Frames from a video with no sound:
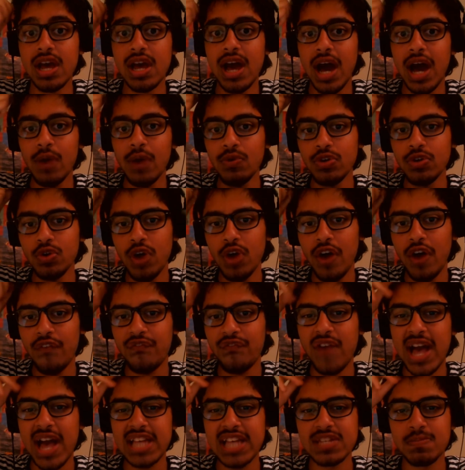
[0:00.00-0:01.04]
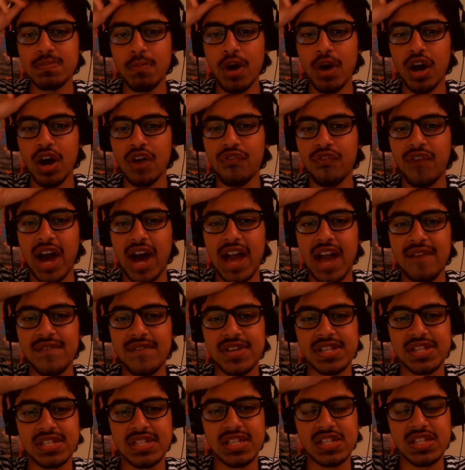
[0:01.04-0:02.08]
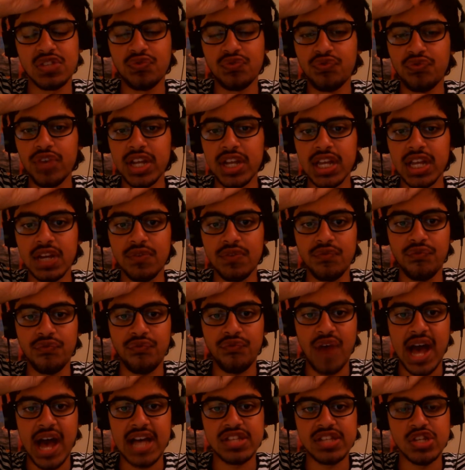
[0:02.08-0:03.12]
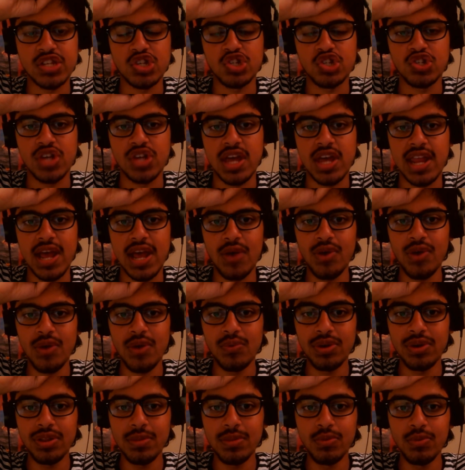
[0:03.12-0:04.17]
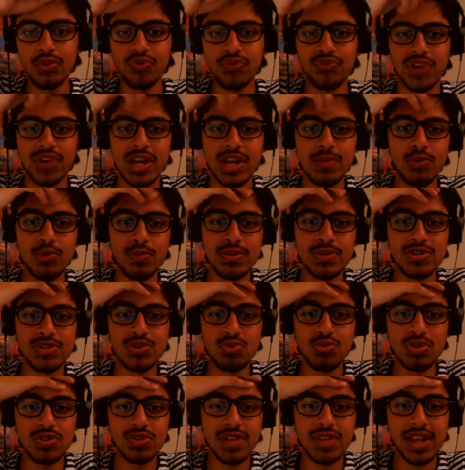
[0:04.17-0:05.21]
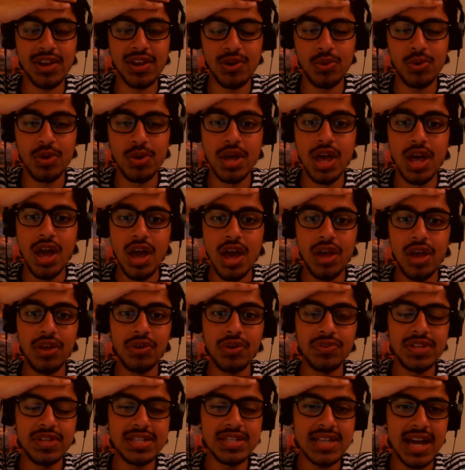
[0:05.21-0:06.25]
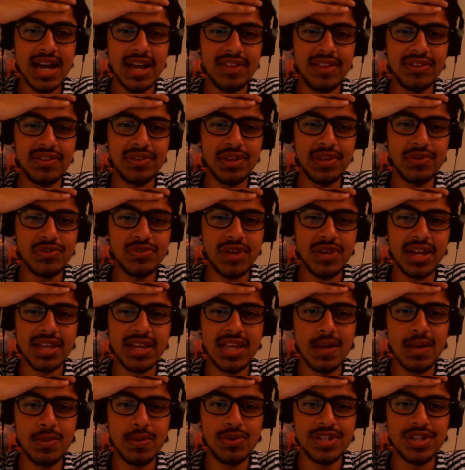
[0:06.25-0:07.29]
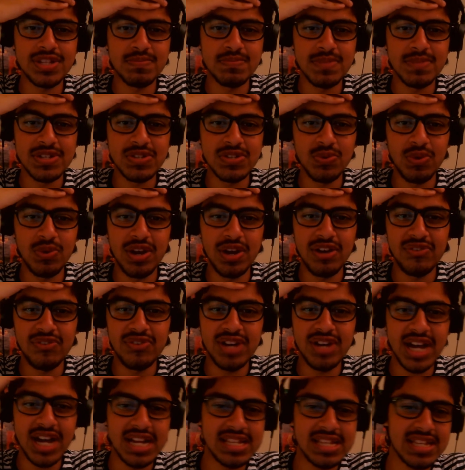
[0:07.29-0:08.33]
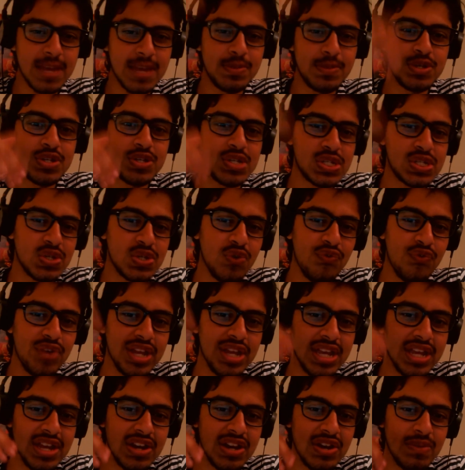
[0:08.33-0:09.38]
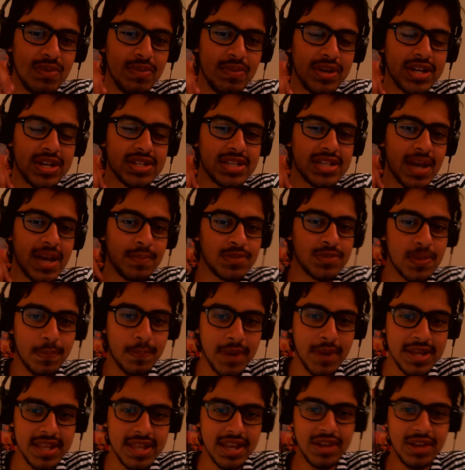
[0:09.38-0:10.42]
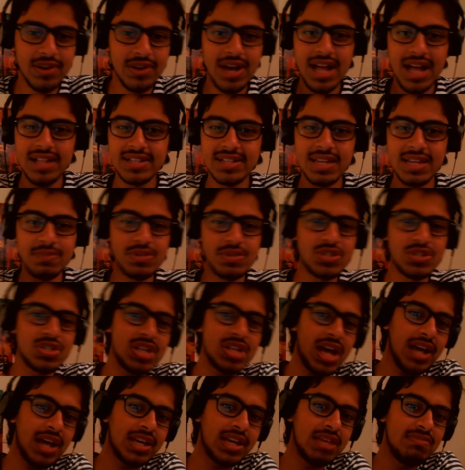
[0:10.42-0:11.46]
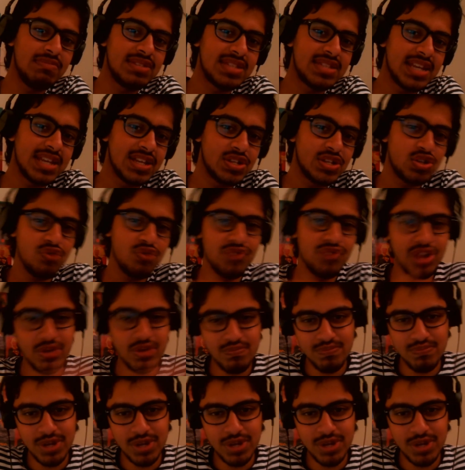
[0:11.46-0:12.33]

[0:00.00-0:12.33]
I don't know how fast Mach 5 is. It's freaking fast as shit. And one of the most funny moments too was like, these guys, they're trying to kill me with this missile, whatever. I just kept it as a souvenir because I'm surprised. Like, I'll keep this thing as a souvenir.